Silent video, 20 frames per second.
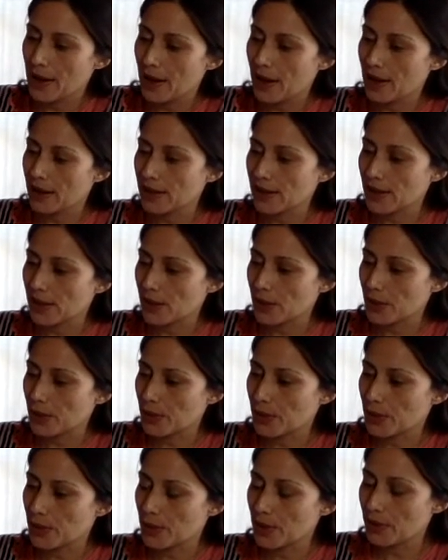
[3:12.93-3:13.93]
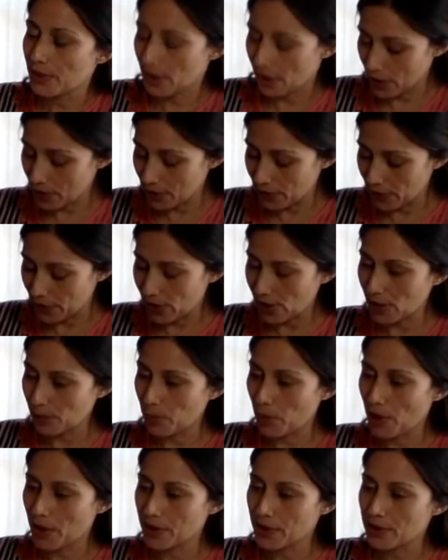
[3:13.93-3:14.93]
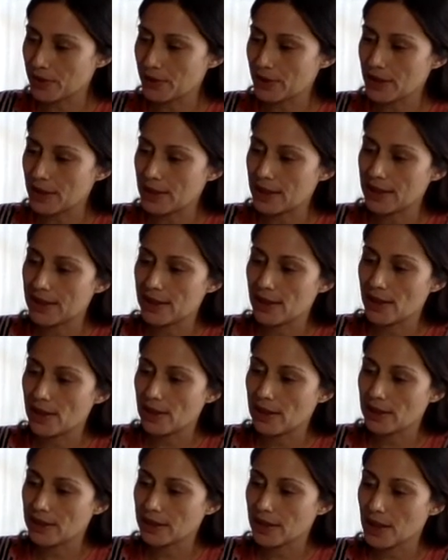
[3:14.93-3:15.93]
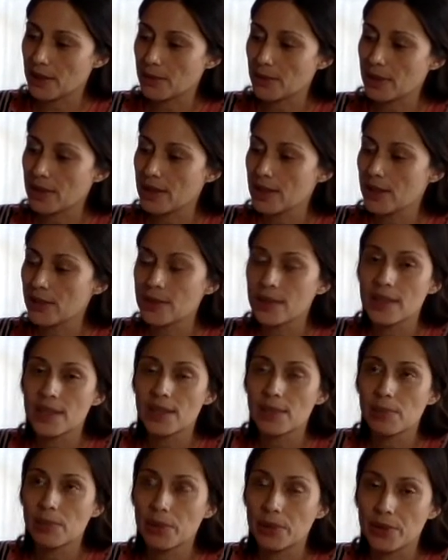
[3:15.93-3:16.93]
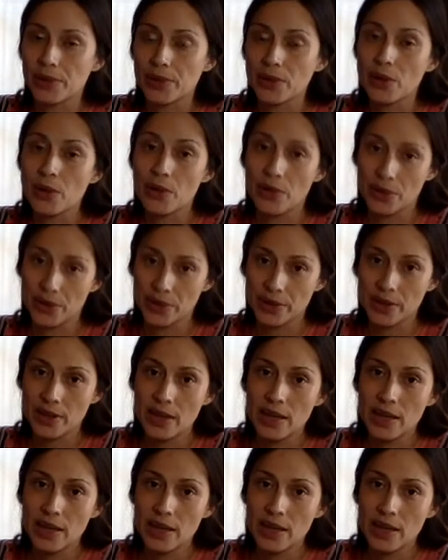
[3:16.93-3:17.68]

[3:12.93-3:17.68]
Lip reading: And so the very first part of it is called Get Ready to Explore Corn.